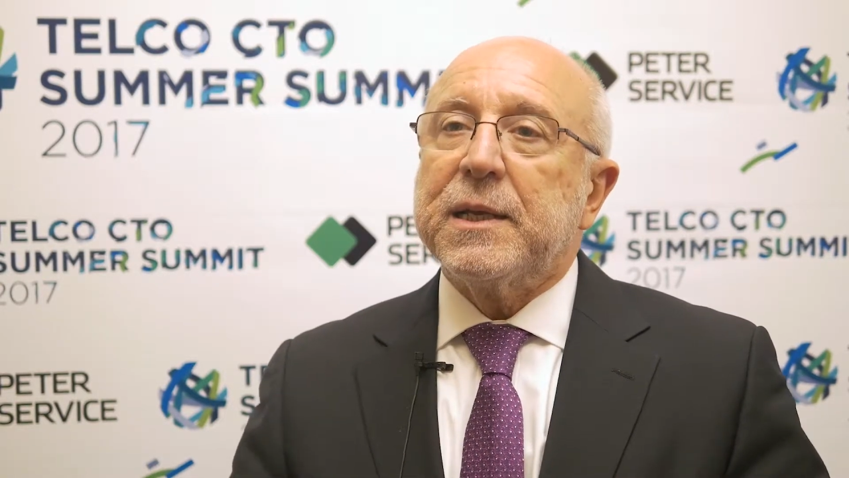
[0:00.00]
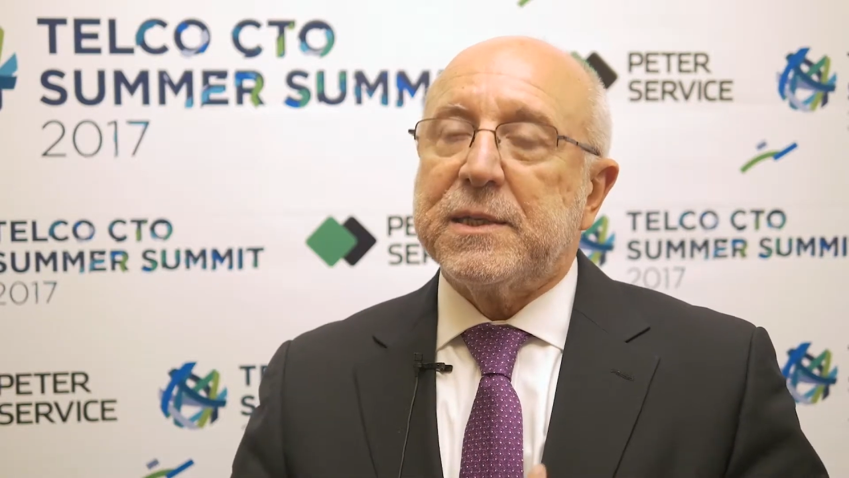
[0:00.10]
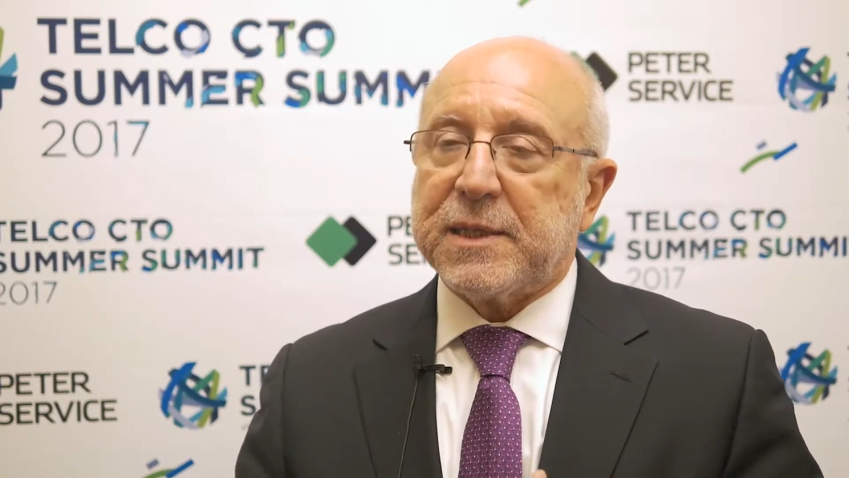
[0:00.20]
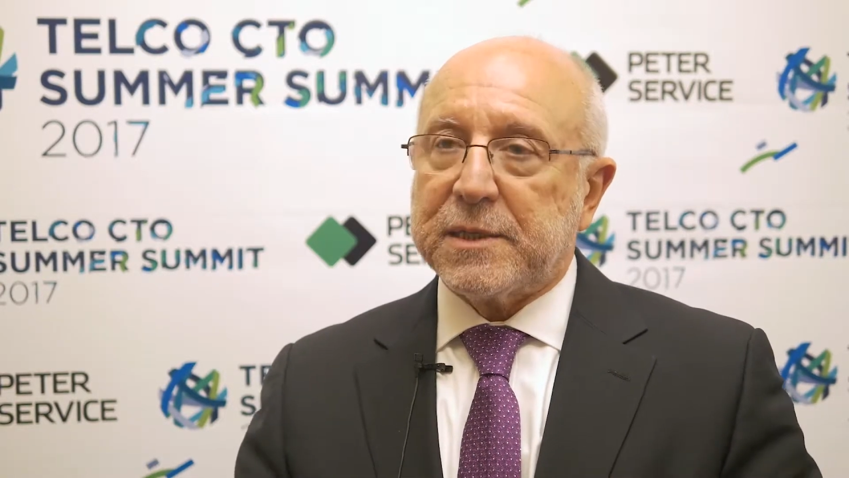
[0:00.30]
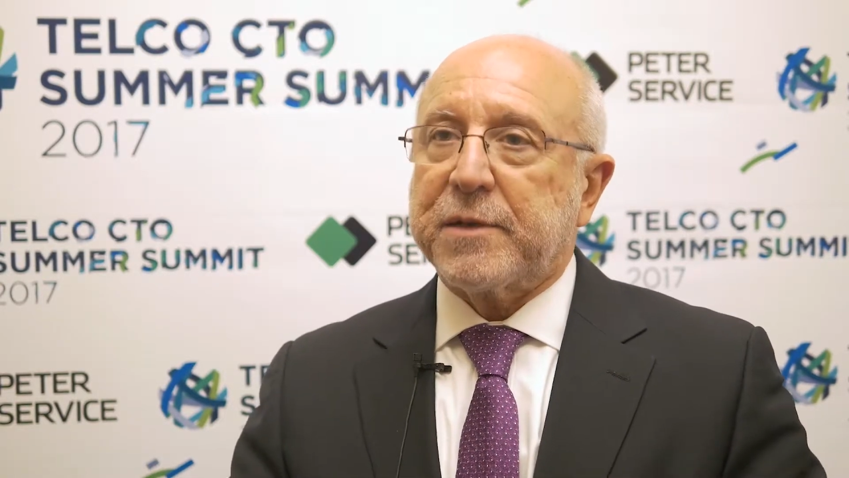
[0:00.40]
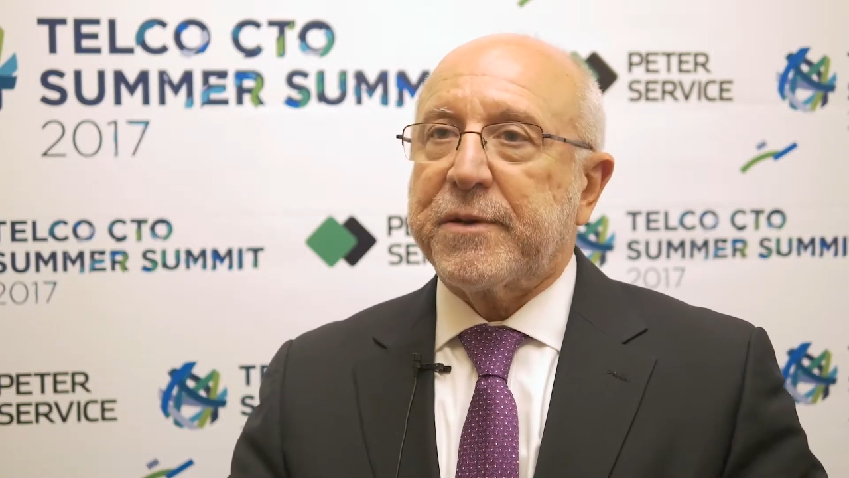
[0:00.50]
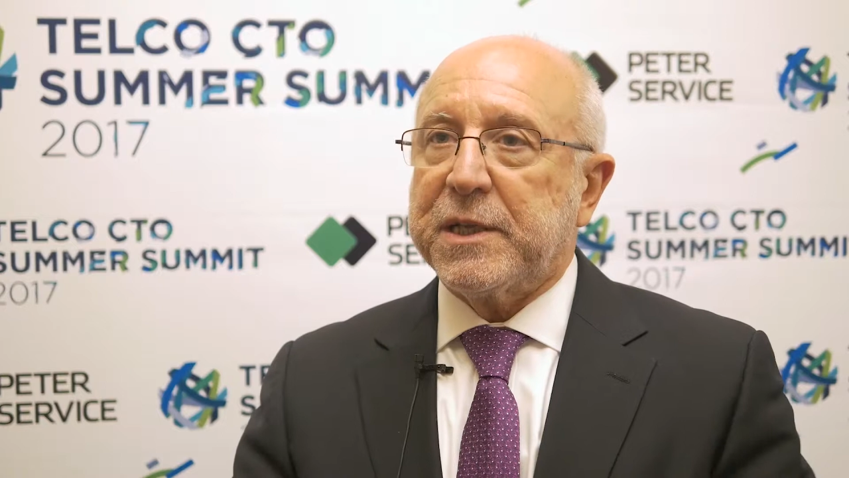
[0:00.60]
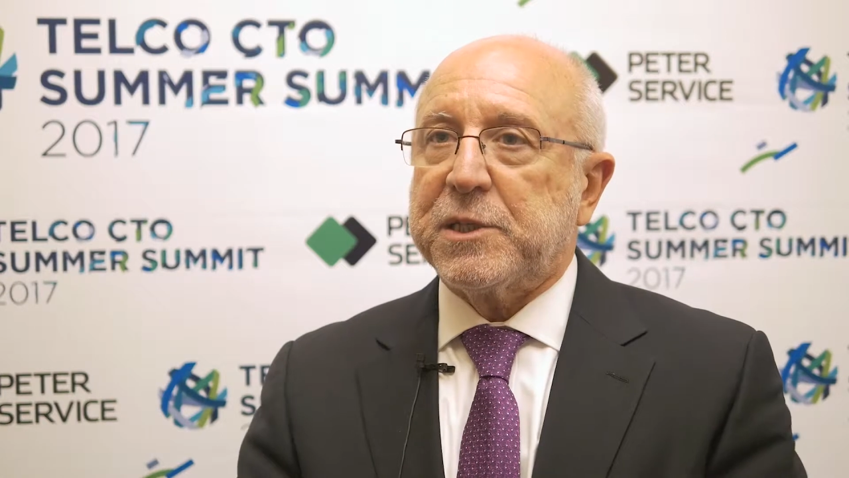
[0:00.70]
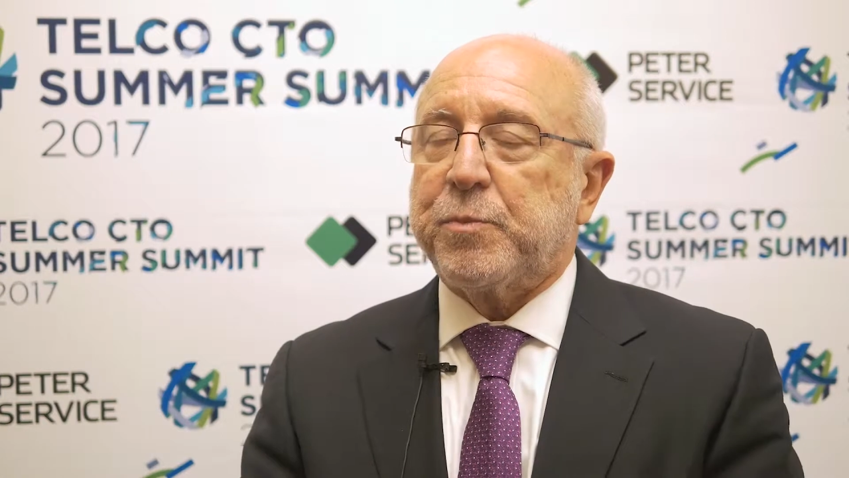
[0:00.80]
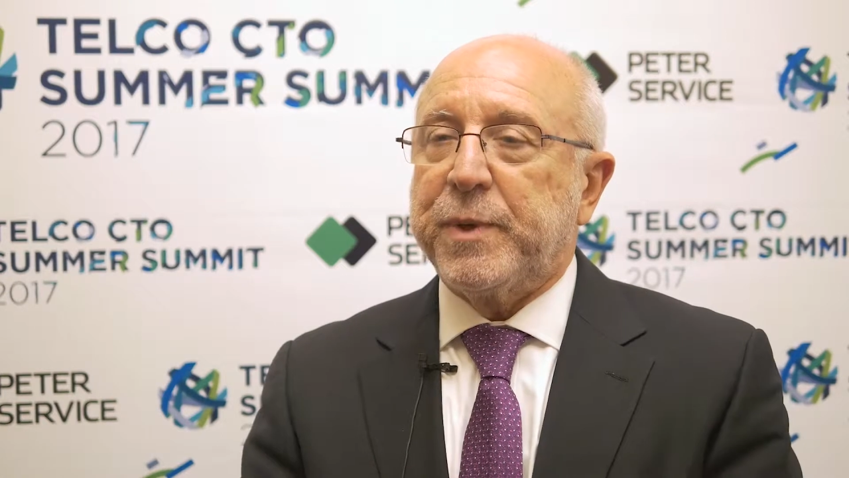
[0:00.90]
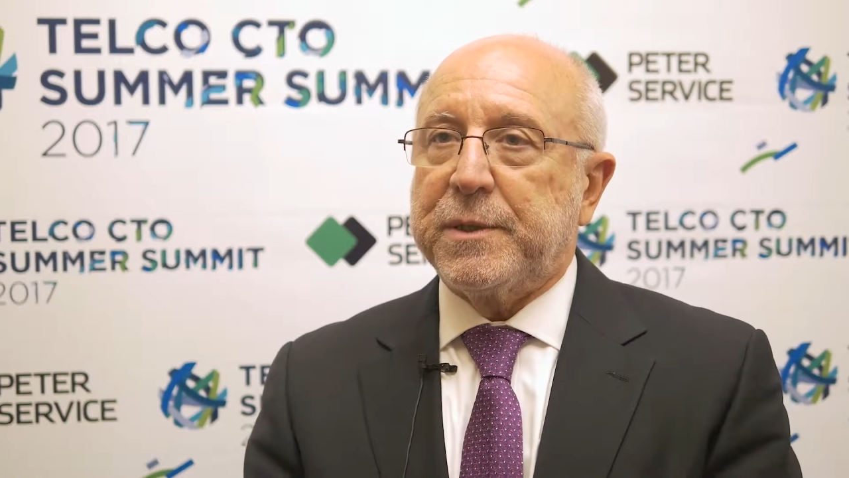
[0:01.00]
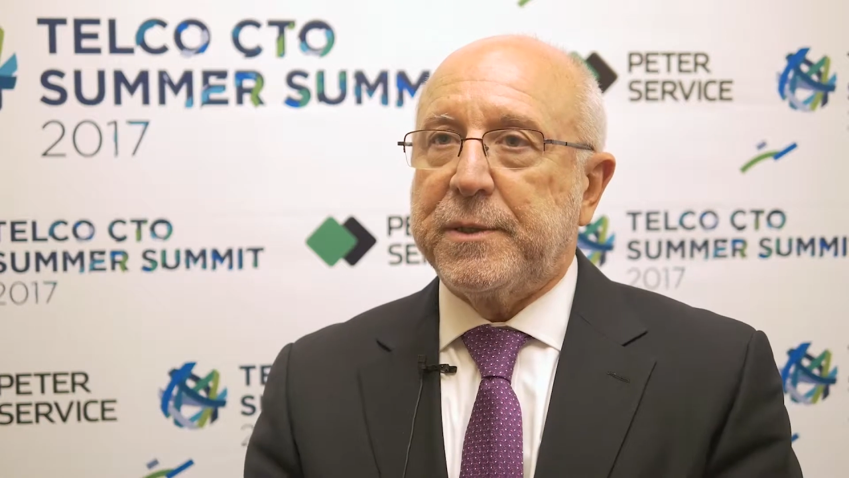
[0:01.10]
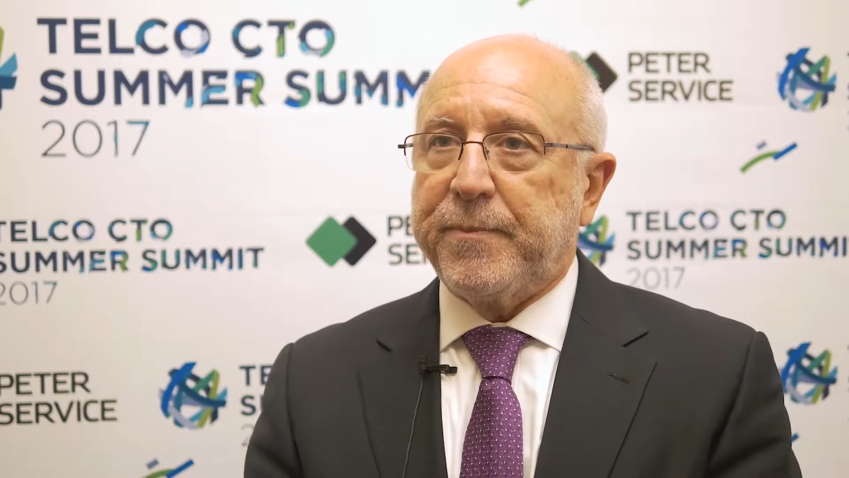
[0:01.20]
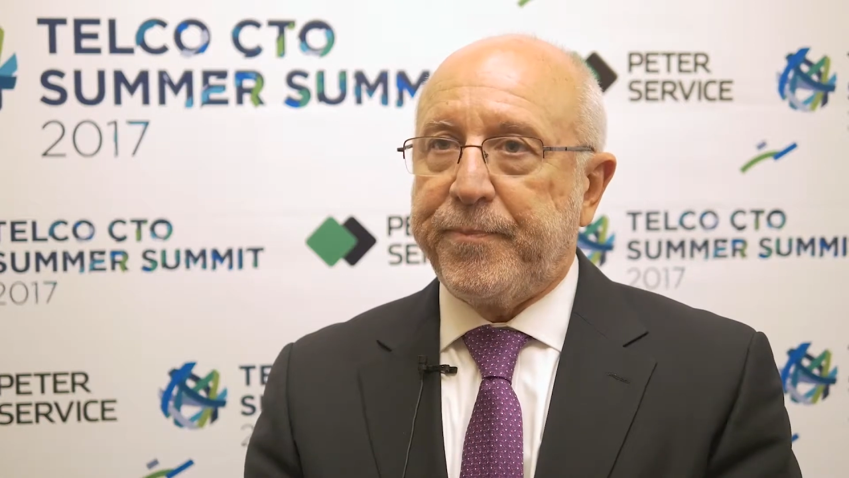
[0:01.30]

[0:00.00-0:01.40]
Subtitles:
in such a great speed.